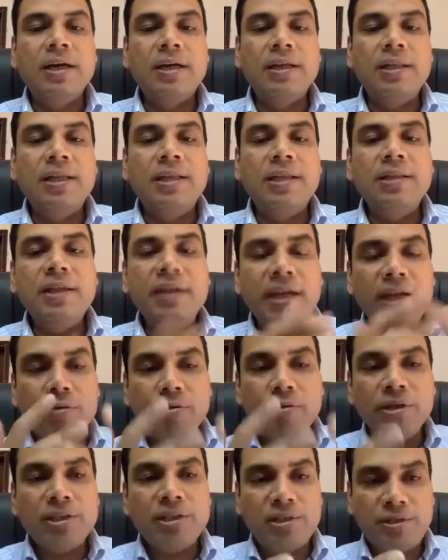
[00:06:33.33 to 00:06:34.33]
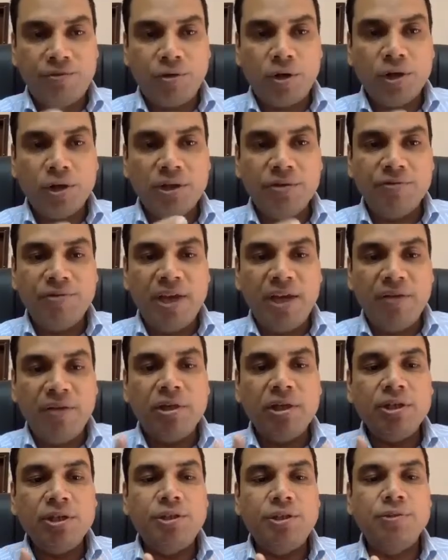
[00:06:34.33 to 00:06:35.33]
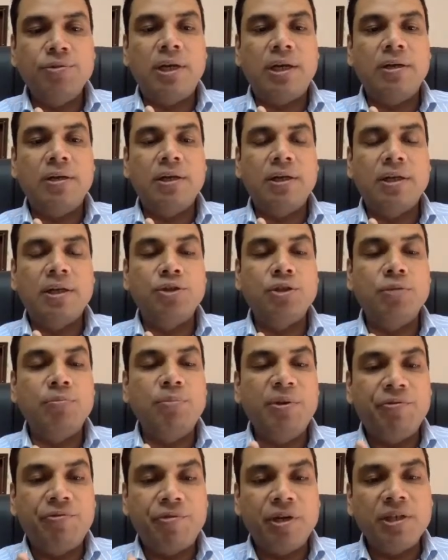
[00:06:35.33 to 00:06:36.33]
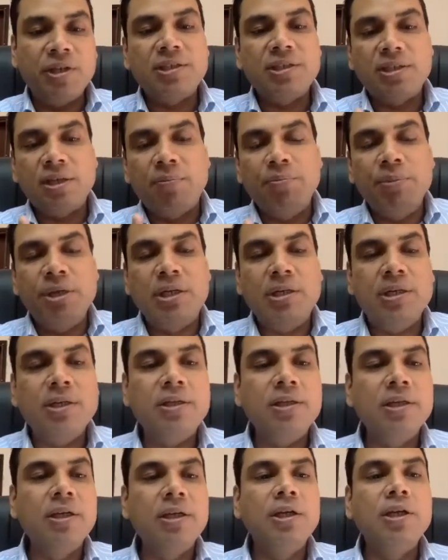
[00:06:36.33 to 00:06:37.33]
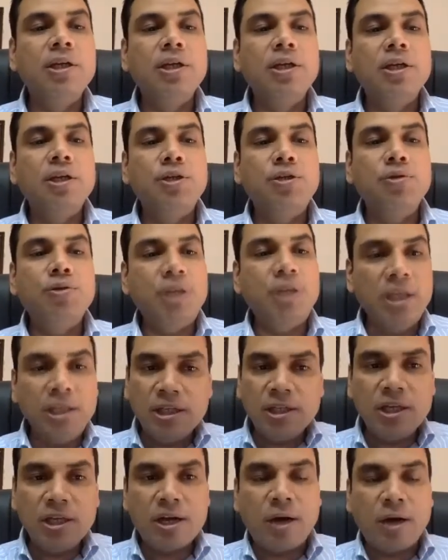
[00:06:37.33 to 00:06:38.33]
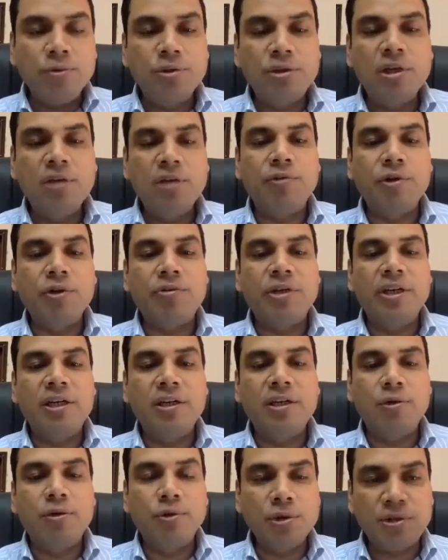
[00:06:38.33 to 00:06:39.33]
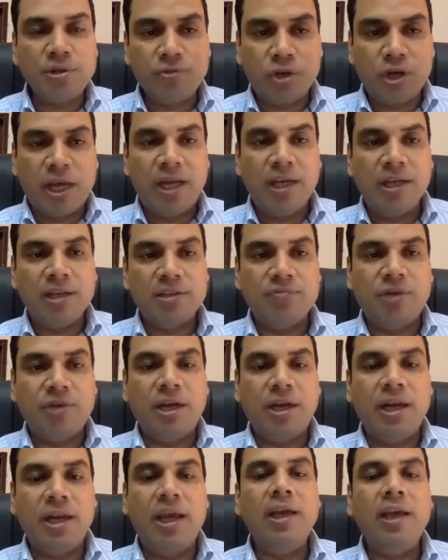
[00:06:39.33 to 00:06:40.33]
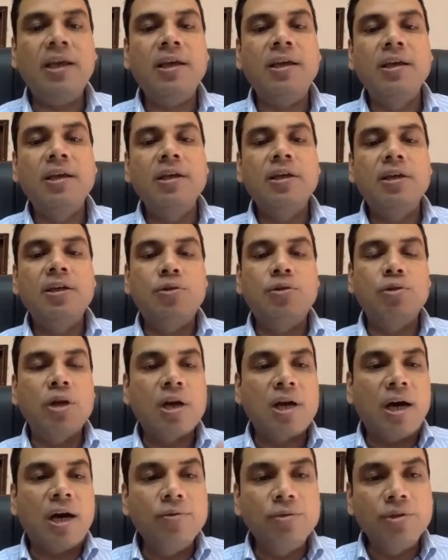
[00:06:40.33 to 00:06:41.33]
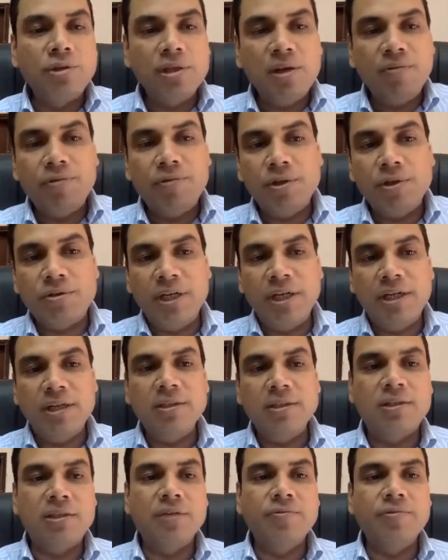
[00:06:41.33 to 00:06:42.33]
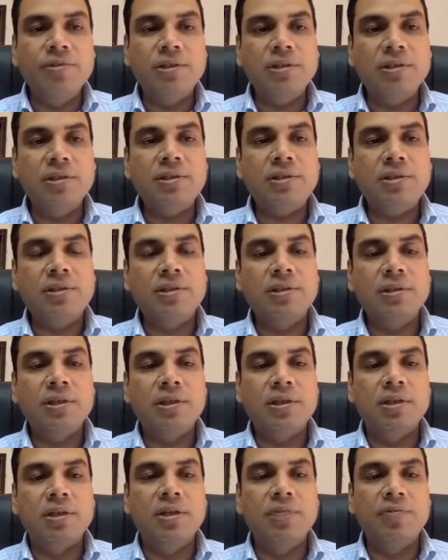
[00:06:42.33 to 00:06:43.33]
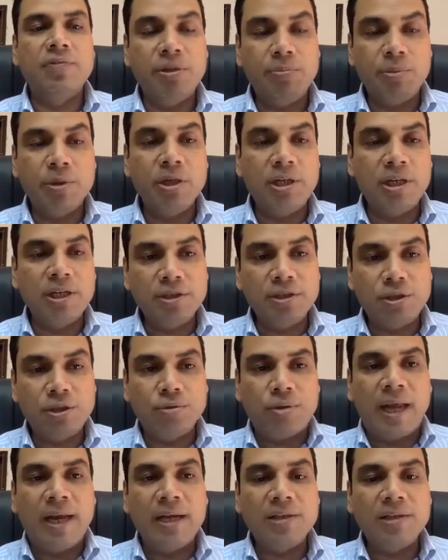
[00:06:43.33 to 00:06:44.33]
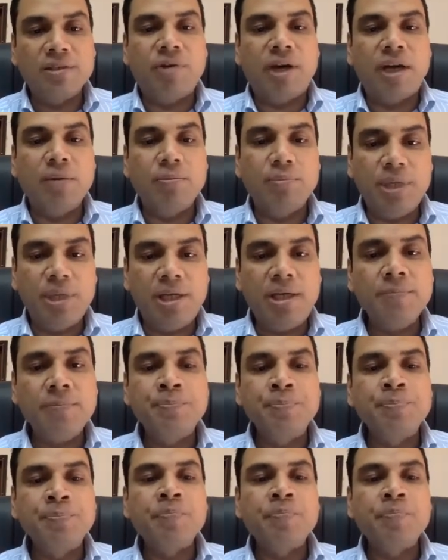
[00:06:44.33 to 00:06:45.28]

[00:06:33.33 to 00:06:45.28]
then the request for the waiver should be first submitted to either the Council for Trade in Goods for Annex 1A, to the Council for Trade in Services if it pertains to Annex 1B,